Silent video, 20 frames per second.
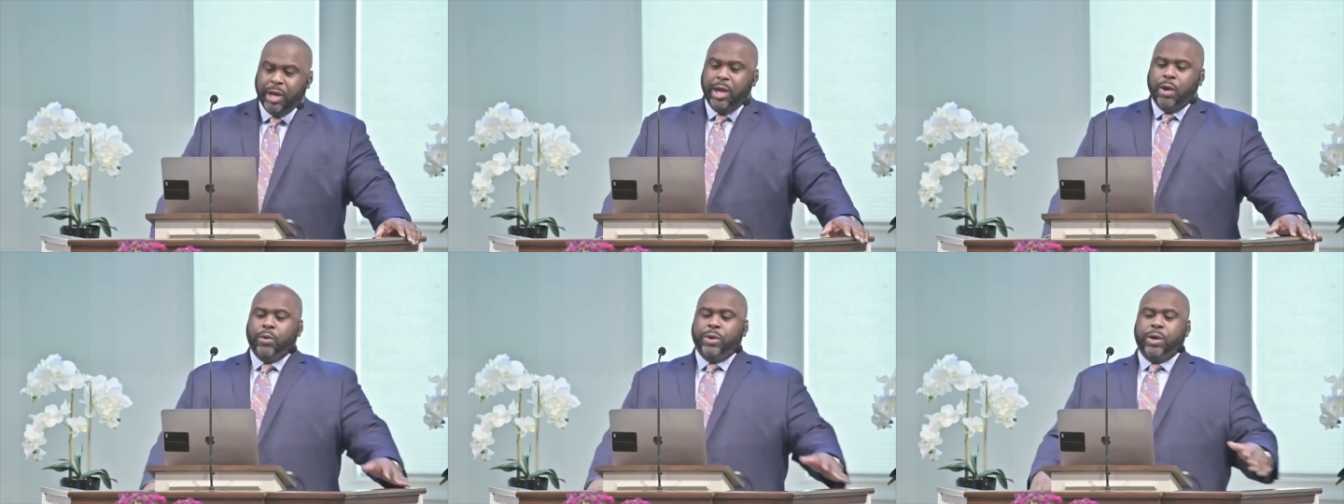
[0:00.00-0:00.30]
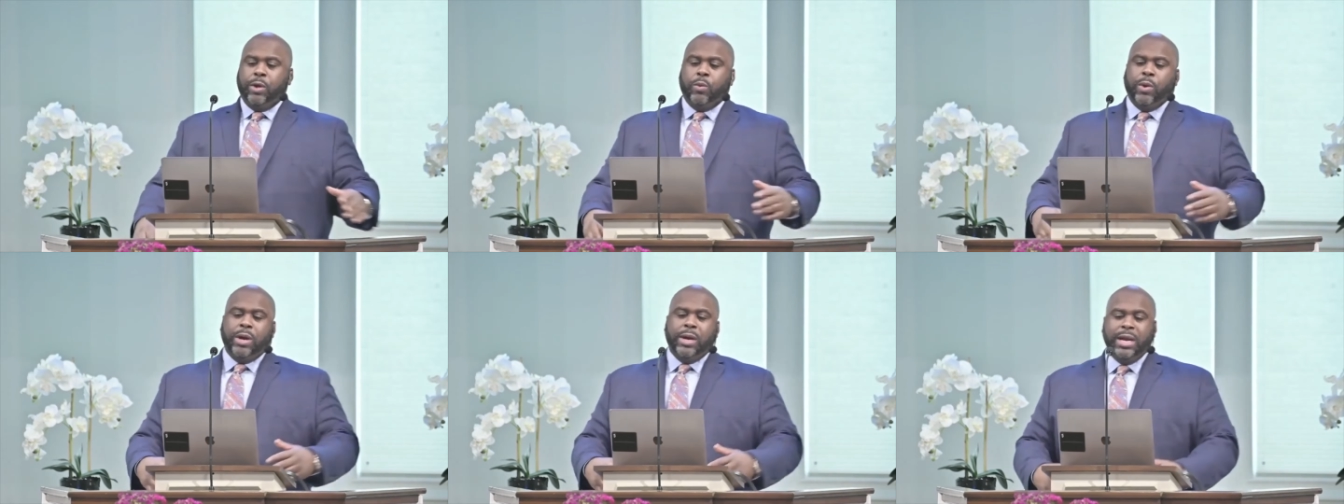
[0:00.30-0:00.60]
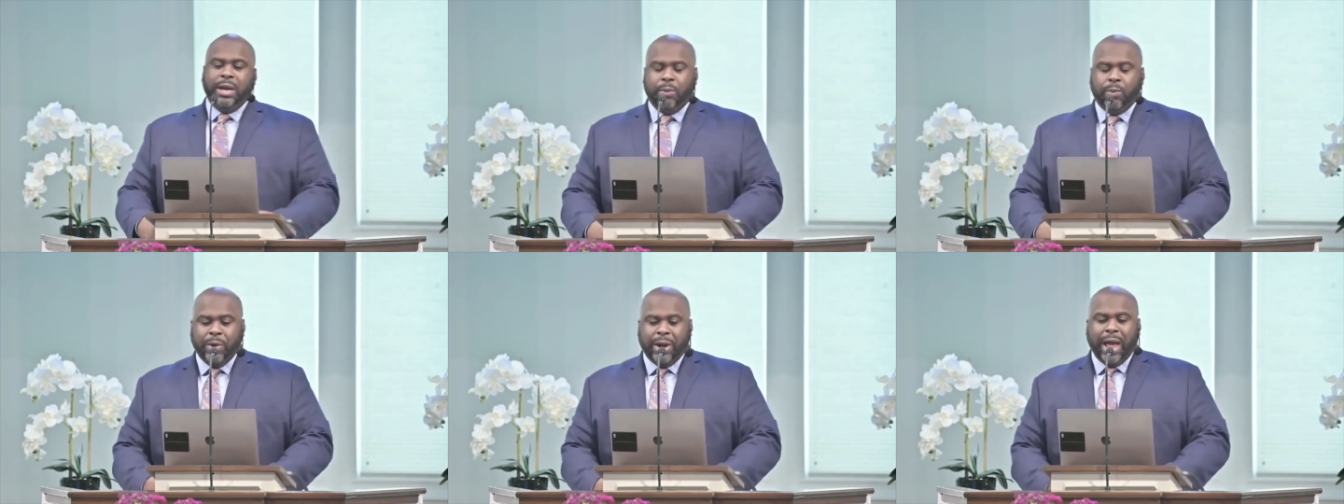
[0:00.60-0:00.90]
we, are we're,
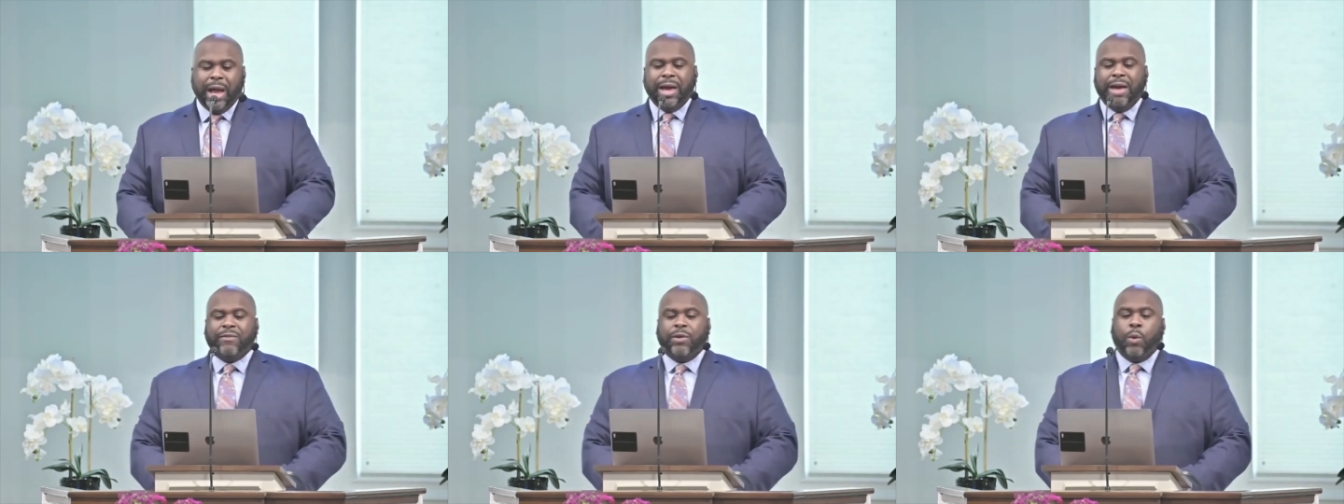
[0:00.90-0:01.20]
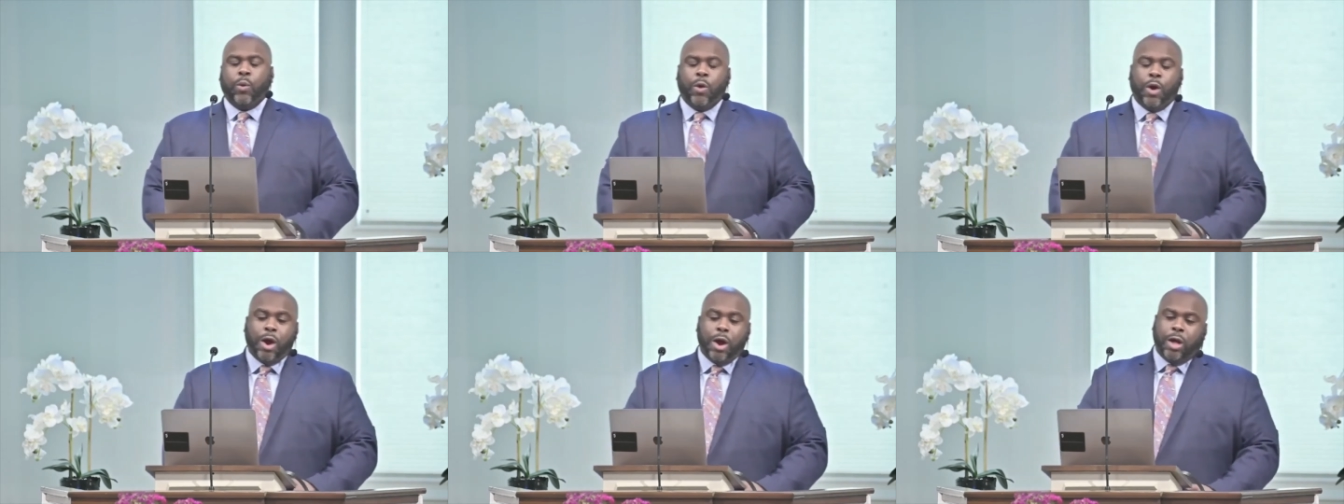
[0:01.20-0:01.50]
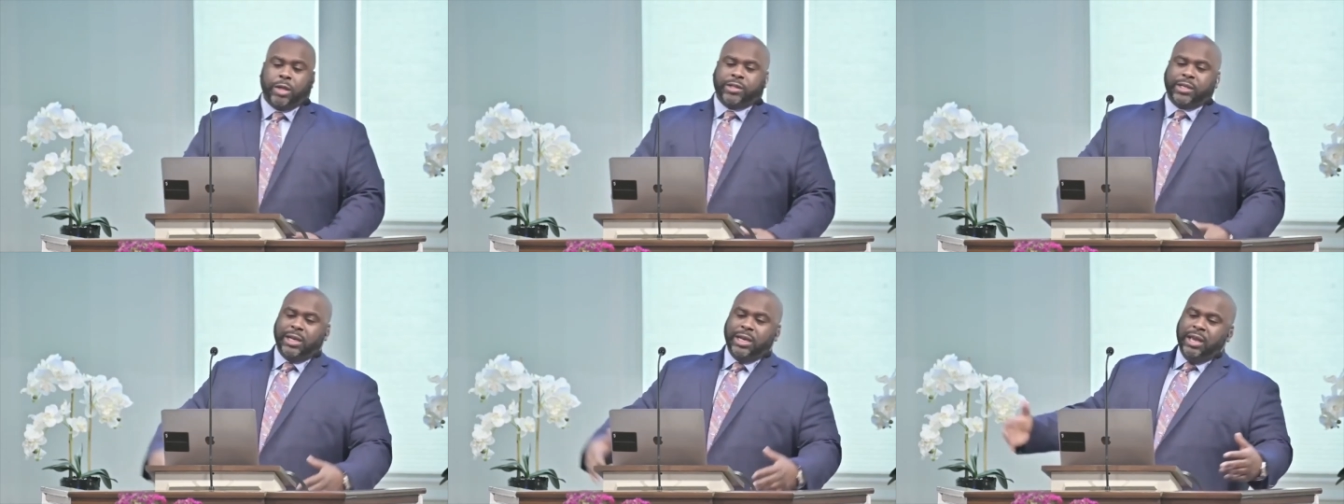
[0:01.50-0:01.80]
we're not going to have a
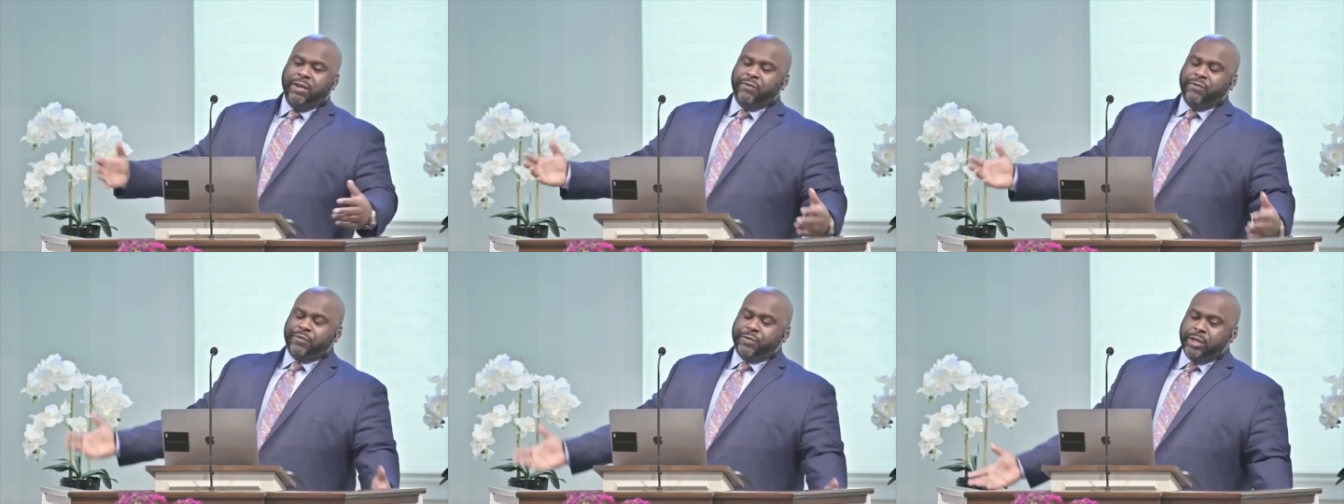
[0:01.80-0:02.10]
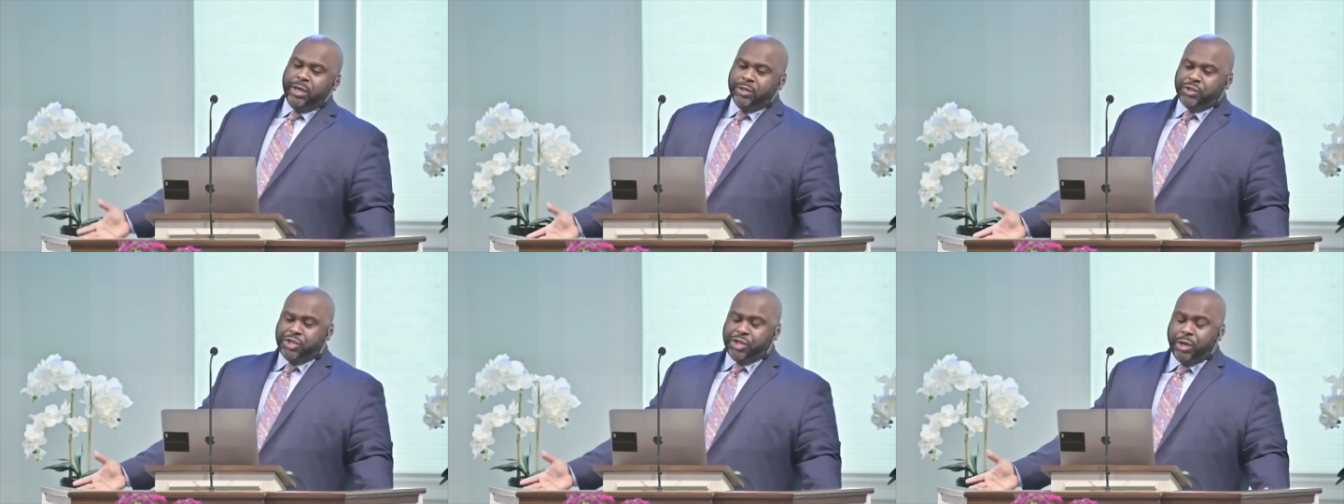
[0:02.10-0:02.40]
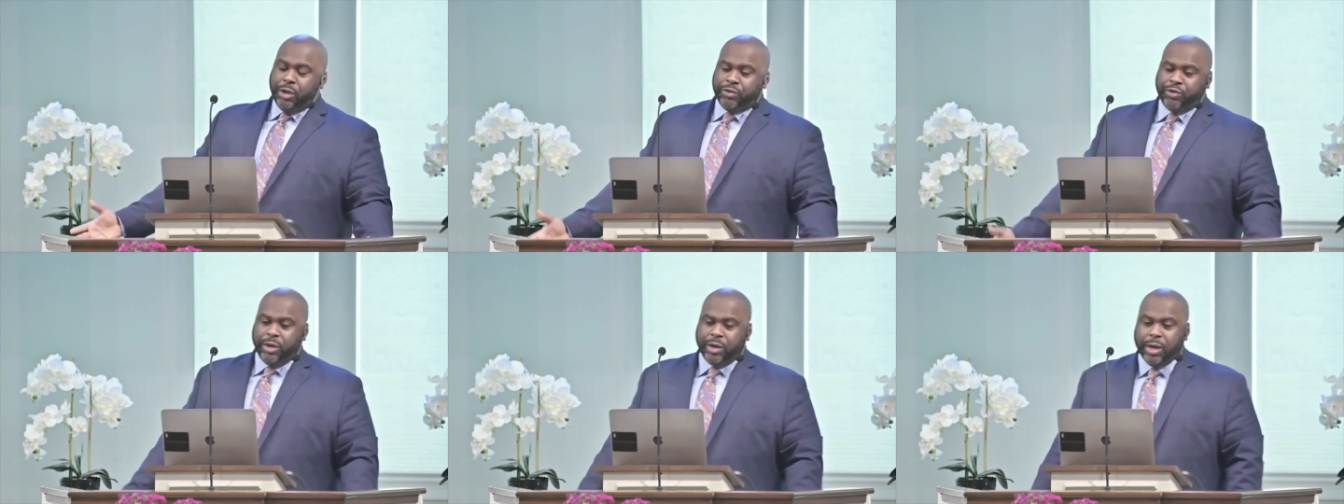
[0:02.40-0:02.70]
world to leave to the
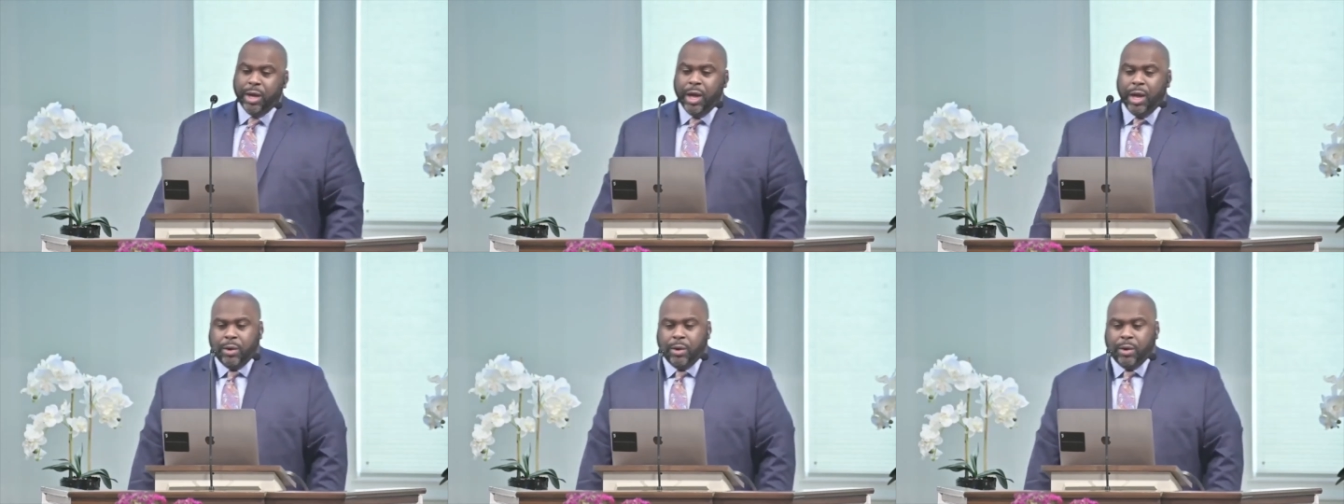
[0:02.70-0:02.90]
children.